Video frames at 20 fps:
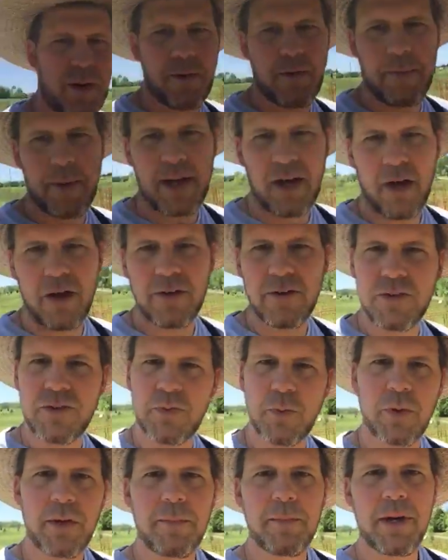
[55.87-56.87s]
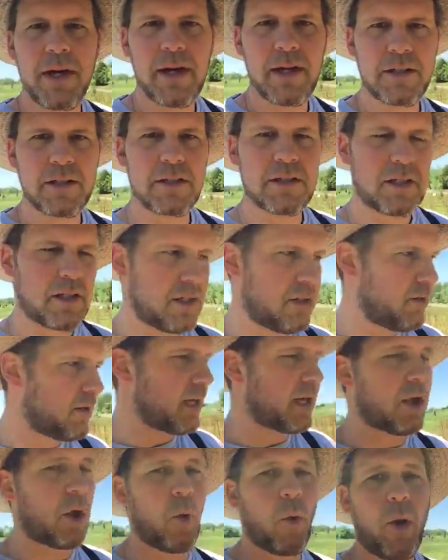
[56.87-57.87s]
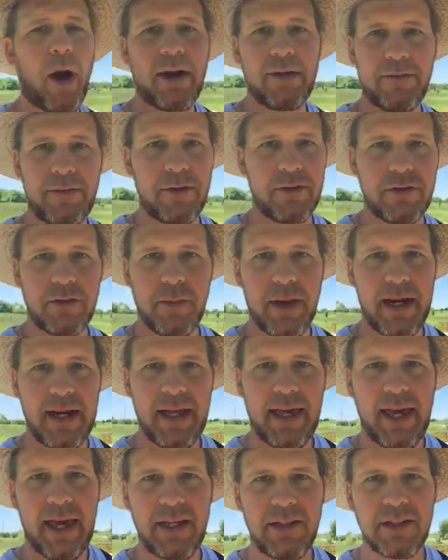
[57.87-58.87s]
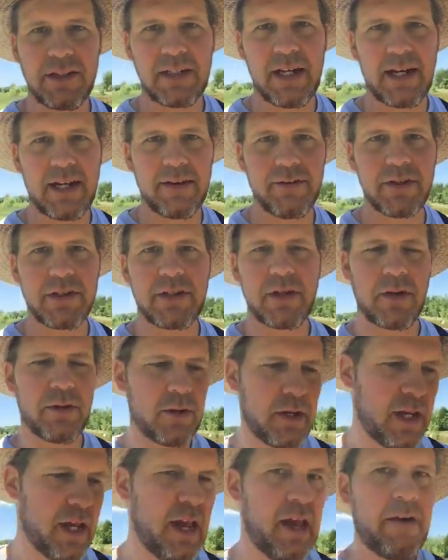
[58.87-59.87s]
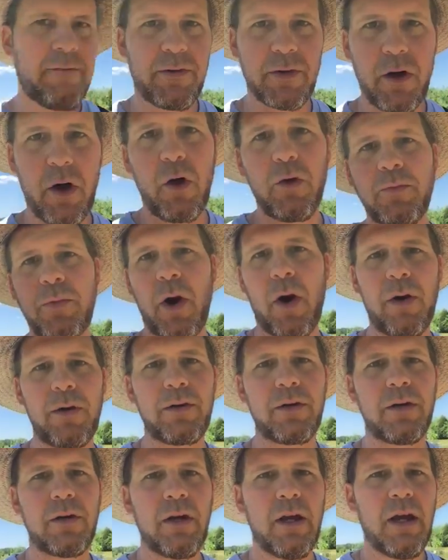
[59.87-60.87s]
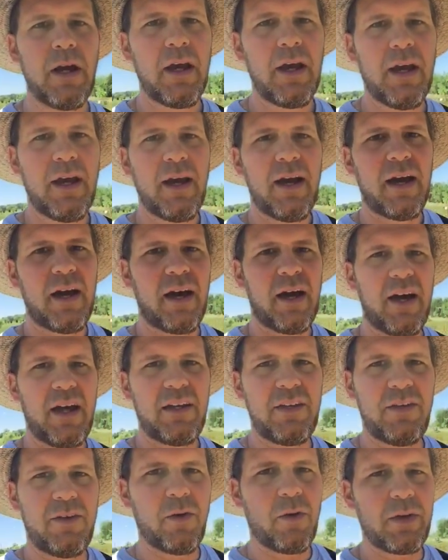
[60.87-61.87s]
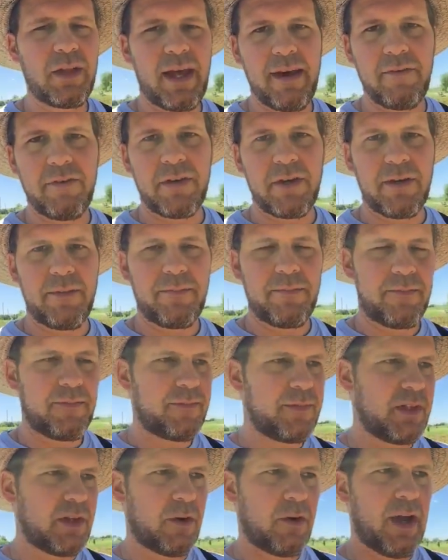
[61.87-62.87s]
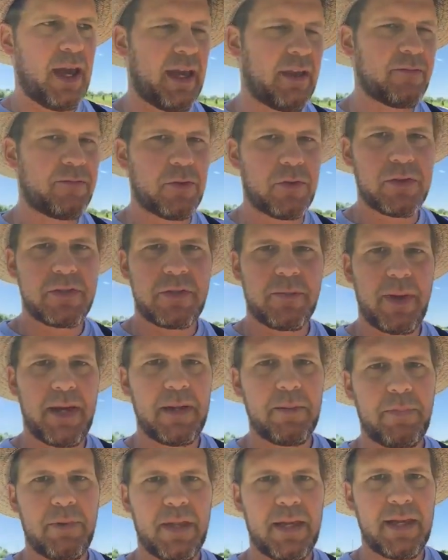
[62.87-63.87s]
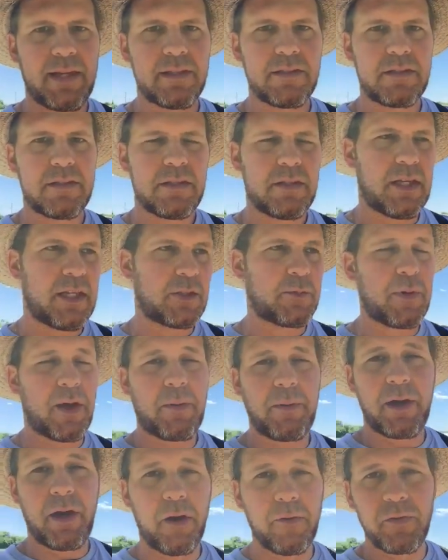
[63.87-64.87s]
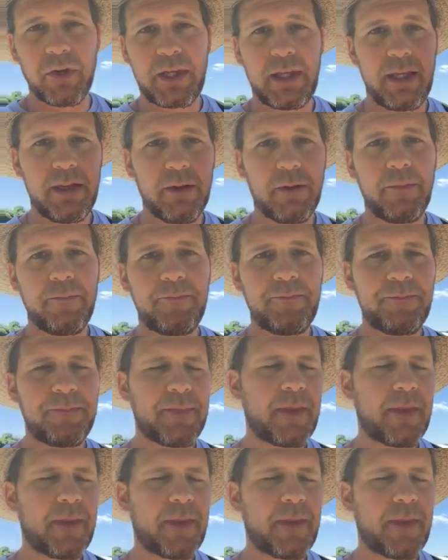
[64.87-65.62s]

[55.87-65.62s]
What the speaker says: probably about 120 bucks, and you get quite a few tomato cages out of it. So if you're a home gardener and you only have a handful of tomato plants, it's probably overkill.